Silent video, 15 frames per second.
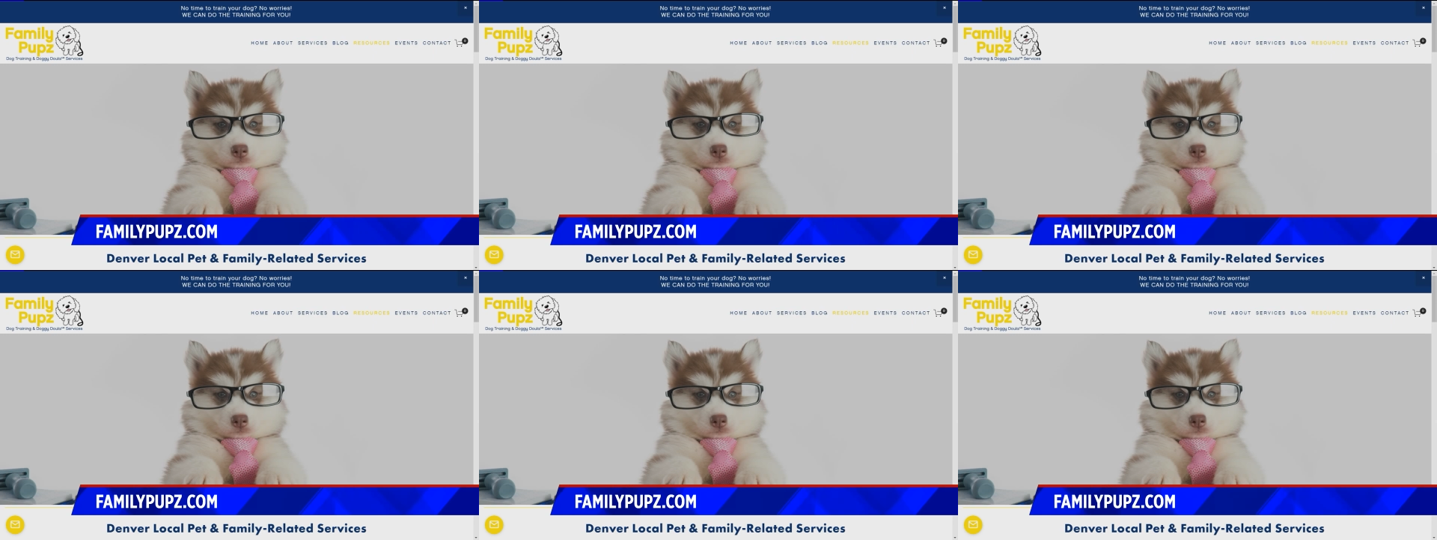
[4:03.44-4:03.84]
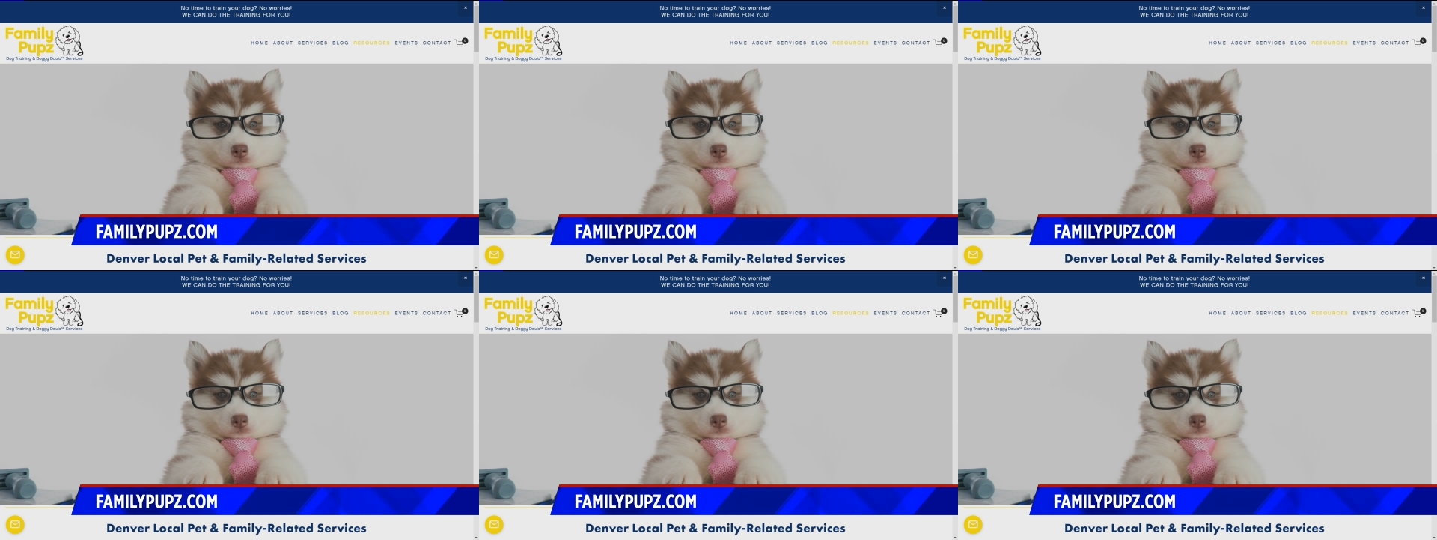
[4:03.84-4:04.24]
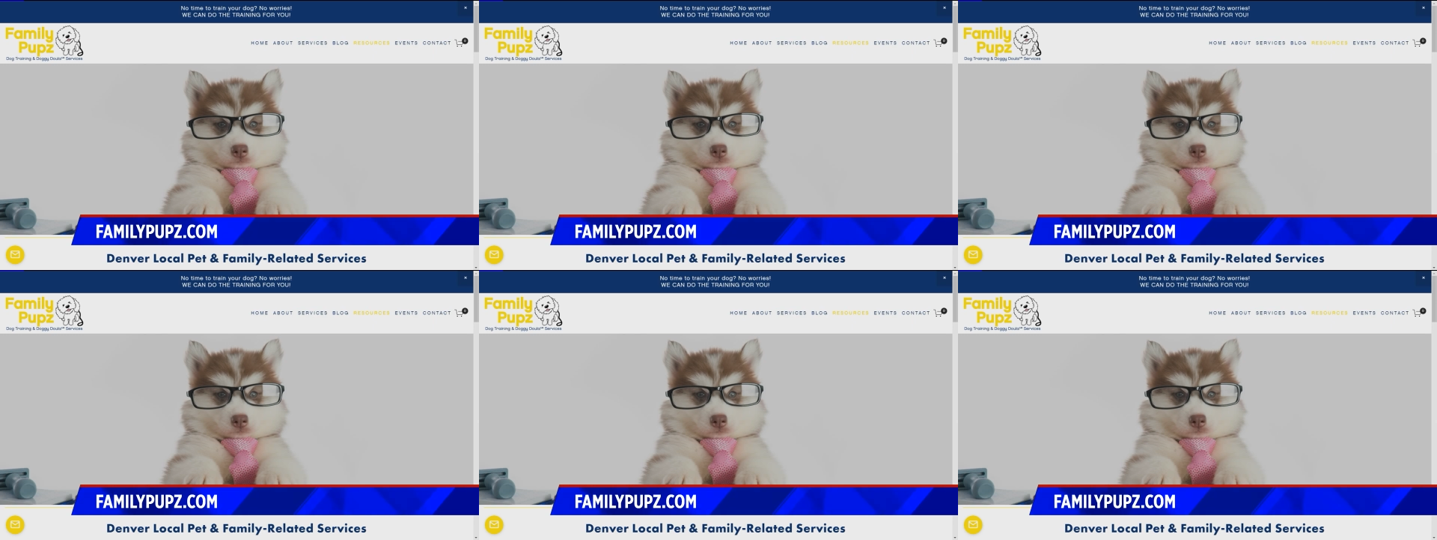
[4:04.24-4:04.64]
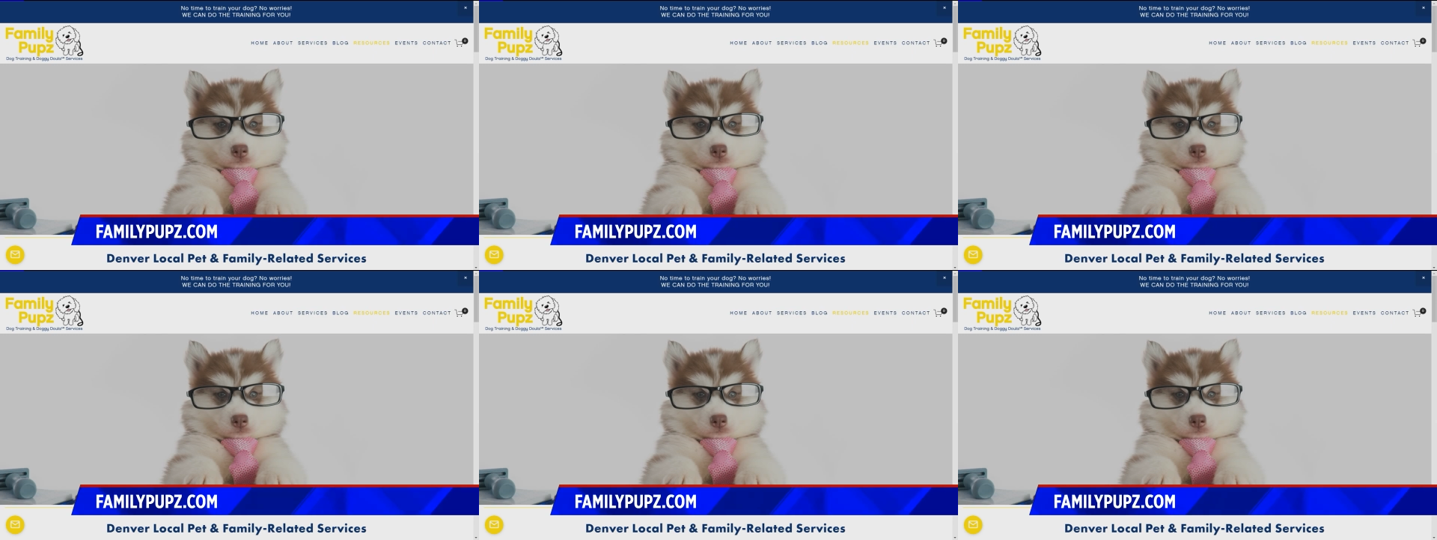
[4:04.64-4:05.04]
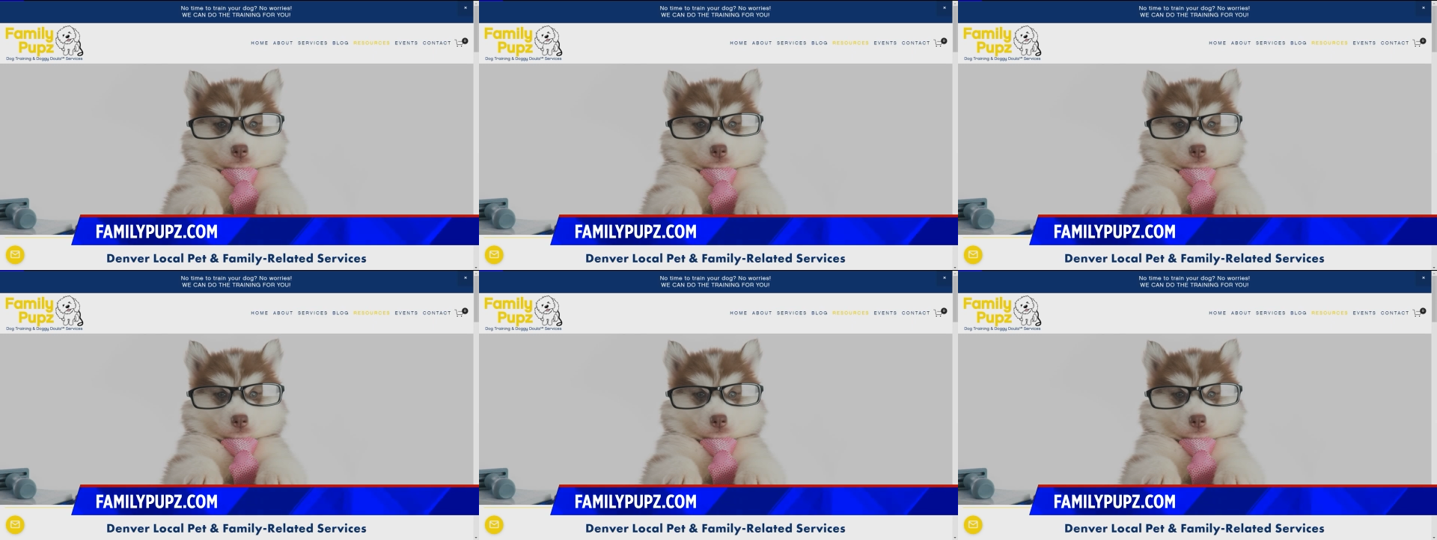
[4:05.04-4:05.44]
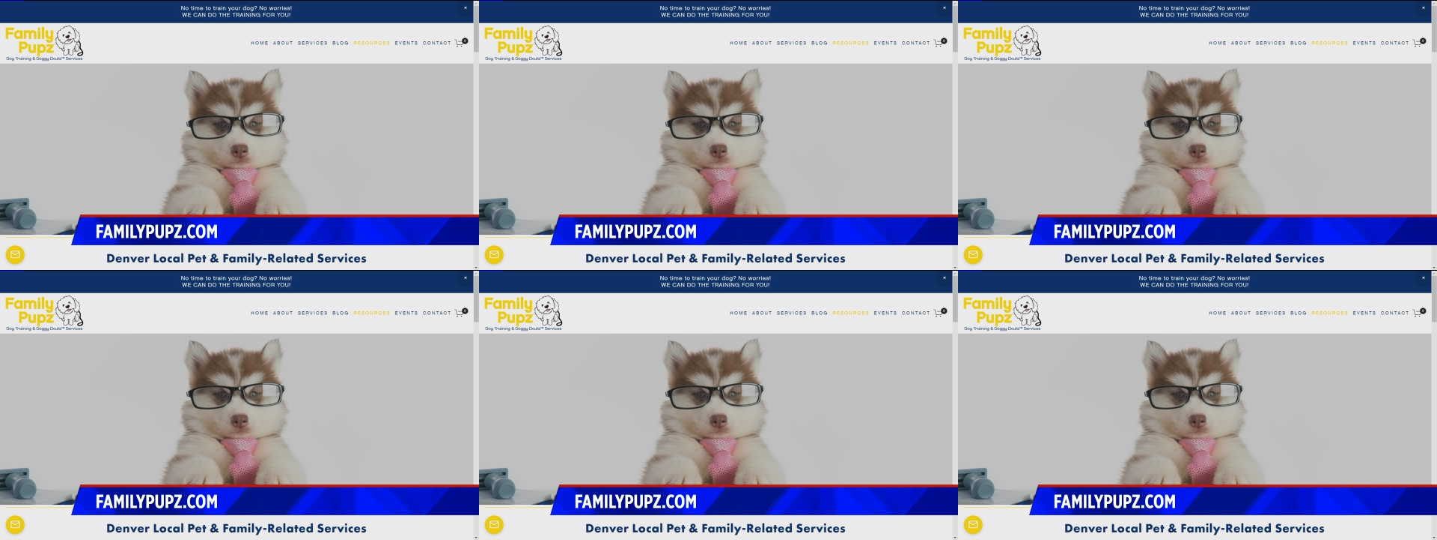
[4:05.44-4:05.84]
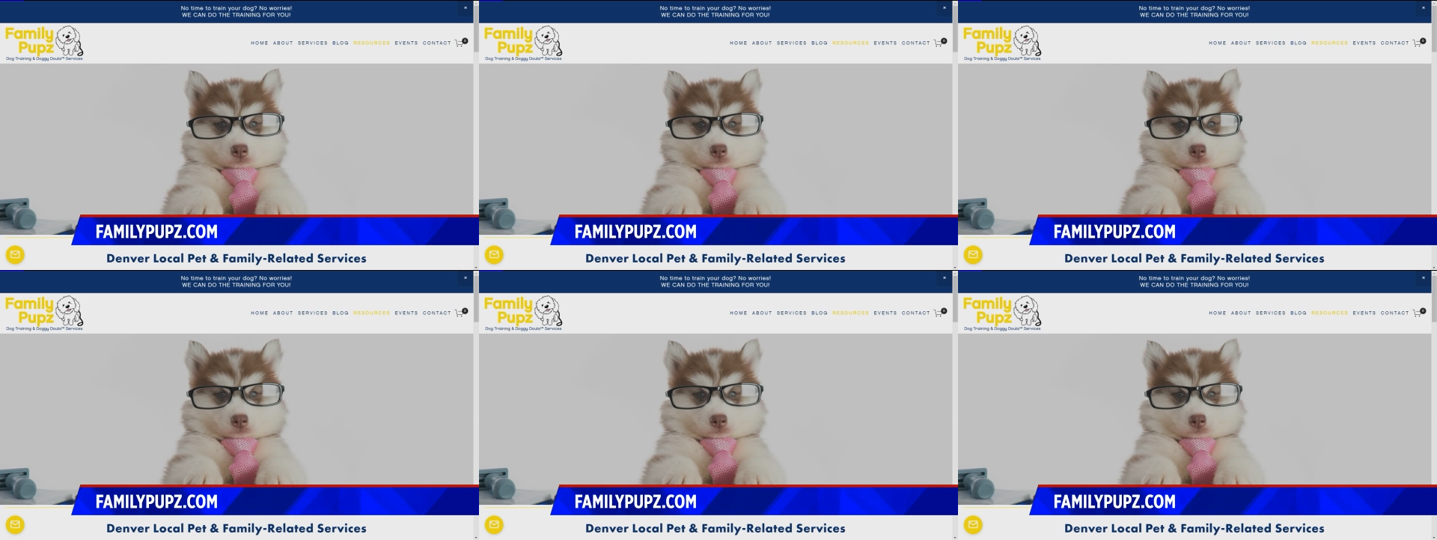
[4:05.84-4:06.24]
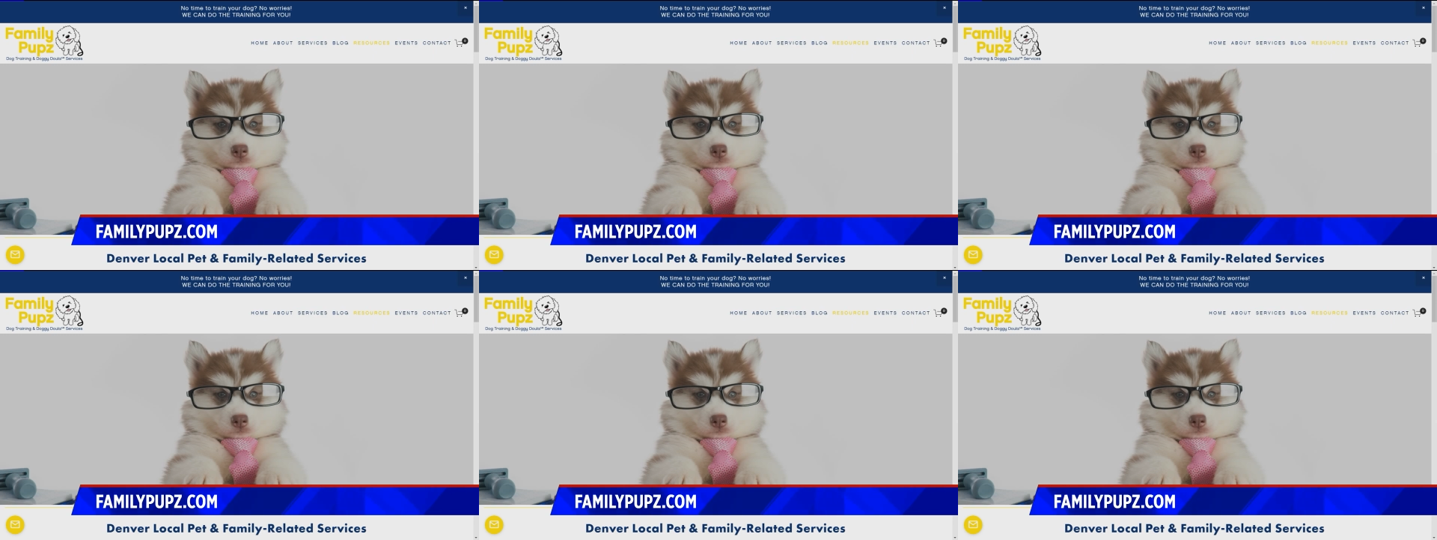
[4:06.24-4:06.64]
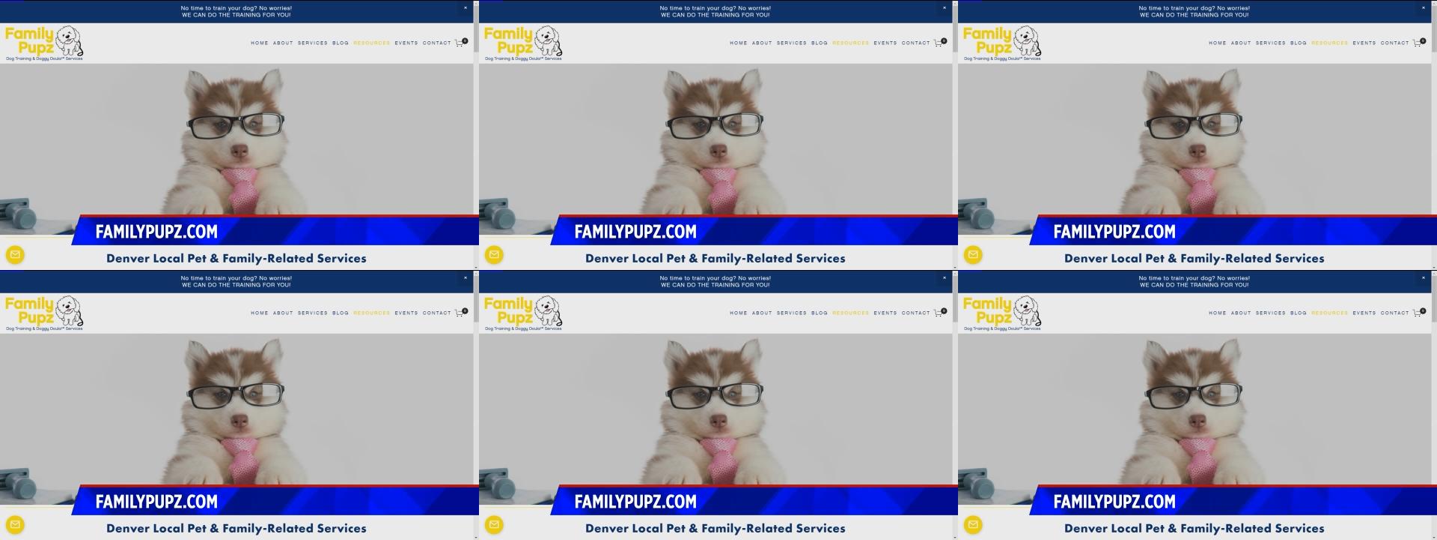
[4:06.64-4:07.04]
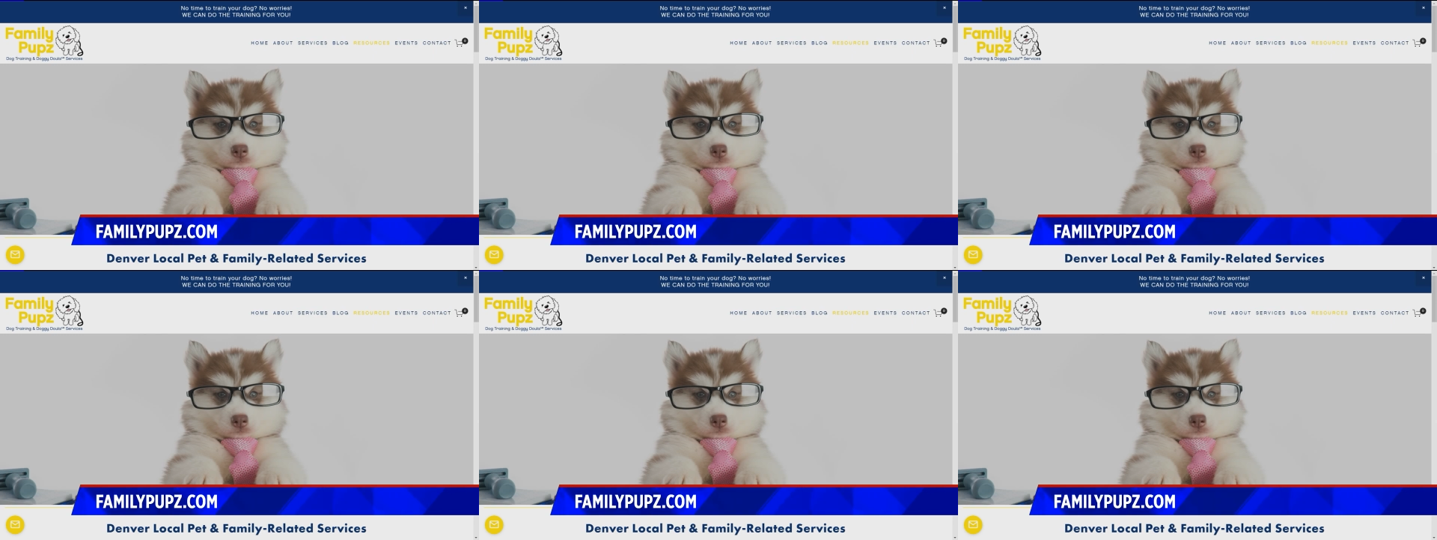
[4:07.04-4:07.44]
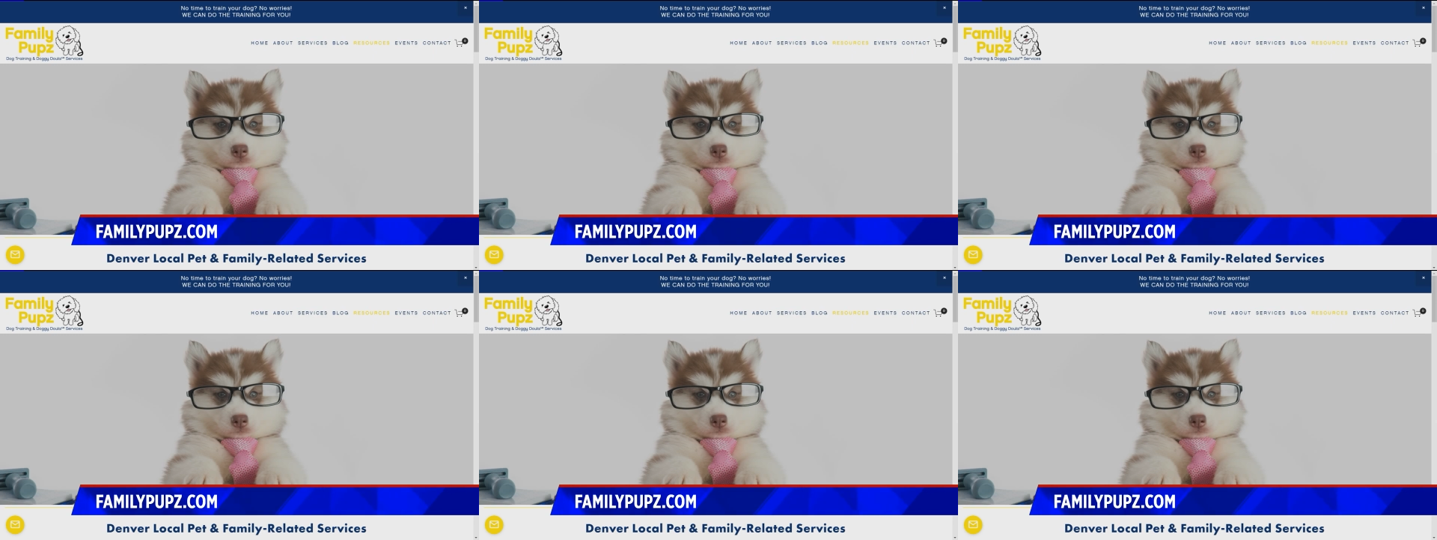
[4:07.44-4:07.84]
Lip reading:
Nobody's mouth can be seen.